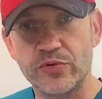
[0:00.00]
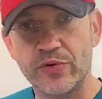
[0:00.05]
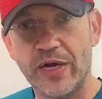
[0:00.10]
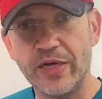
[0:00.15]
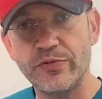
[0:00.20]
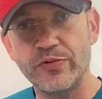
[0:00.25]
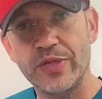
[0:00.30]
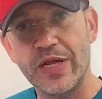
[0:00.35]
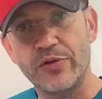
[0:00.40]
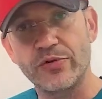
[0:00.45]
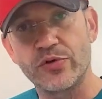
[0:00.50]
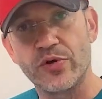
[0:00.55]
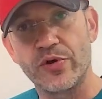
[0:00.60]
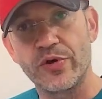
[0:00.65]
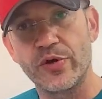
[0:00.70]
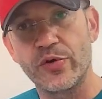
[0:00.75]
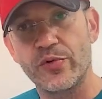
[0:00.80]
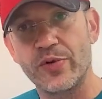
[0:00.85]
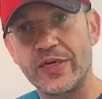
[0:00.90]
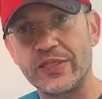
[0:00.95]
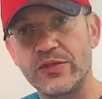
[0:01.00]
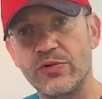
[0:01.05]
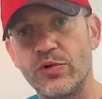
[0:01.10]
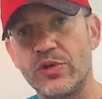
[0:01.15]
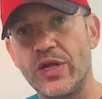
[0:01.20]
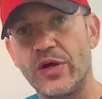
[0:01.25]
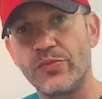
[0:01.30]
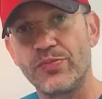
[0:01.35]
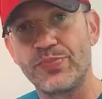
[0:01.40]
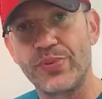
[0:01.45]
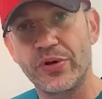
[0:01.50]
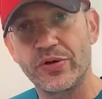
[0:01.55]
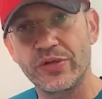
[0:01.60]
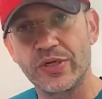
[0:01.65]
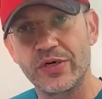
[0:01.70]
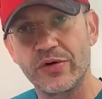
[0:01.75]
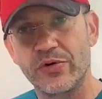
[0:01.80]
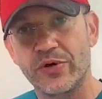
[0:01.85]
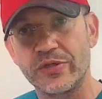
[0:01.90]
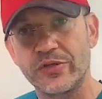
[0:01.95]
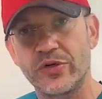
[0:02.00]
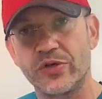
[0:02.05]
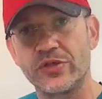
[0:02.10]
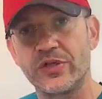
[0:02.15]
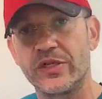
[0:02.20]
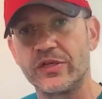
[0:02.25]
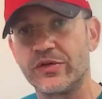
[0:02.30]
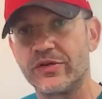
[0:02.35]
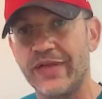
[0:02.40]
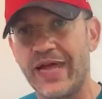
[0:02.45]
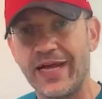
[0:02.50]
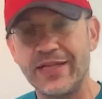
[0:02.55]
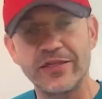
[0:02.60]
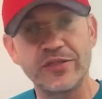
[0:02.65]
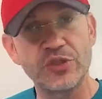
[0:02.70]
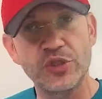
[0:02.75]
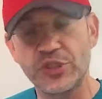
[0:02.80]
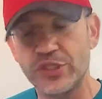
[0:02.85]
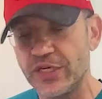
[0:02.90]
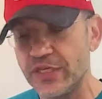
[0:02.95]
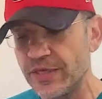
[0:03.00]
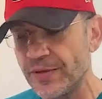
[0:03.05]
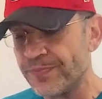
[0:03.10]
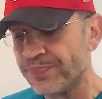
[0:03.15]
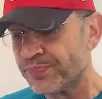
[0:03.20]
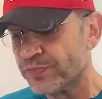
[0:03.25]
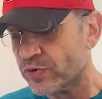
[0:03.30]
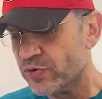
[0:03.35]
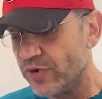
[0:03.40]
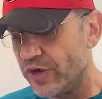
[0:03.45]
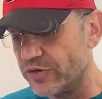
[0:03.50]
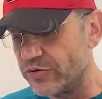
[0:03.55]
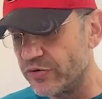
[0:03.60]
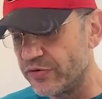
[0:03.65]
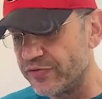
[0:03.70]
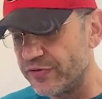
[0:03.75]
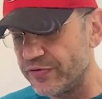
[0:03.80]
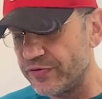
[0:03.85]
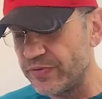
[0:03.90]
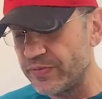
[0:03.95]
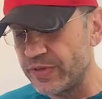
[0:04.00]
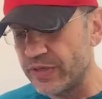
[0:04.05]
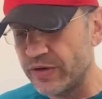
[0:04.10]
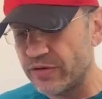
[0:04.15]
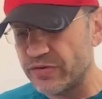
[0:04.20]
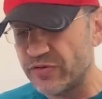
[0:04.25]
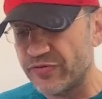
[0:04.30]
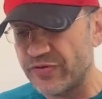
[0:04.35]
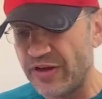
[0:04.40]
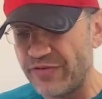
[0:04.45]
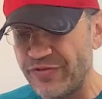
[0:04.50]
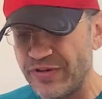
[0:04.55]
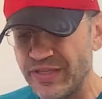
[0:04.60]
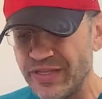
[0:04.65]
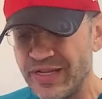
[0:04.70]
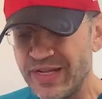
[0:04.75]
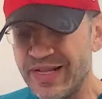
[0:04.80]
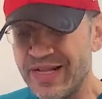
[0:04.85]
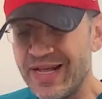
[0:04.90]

right, without going crazy, without burning your adrenal gland and shit, 250 milligrams of caffeine,